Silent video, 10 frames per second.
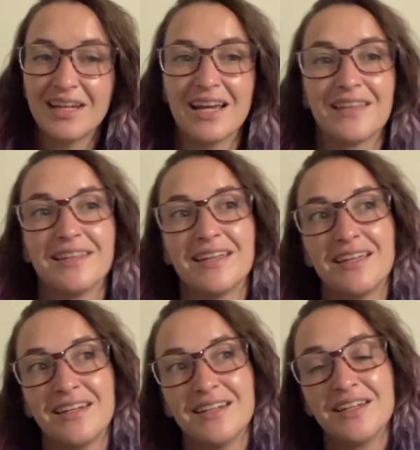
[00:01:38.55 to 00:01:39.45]
And
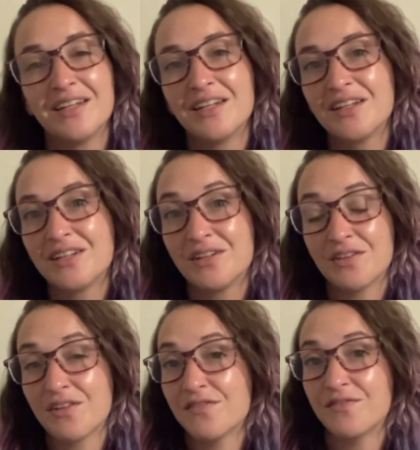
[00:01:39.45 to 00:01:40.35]
then, you know,
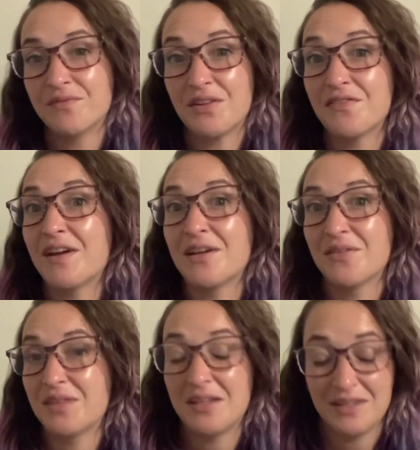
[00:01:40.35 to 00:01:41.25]
they find
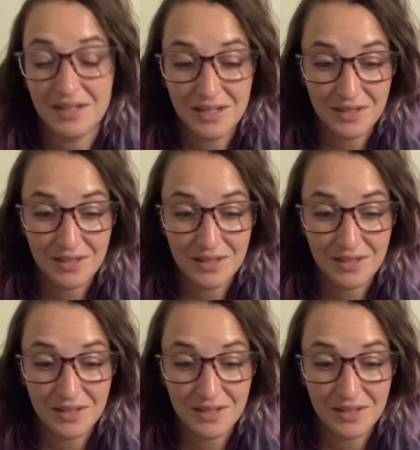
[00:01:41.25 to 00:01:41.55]
out that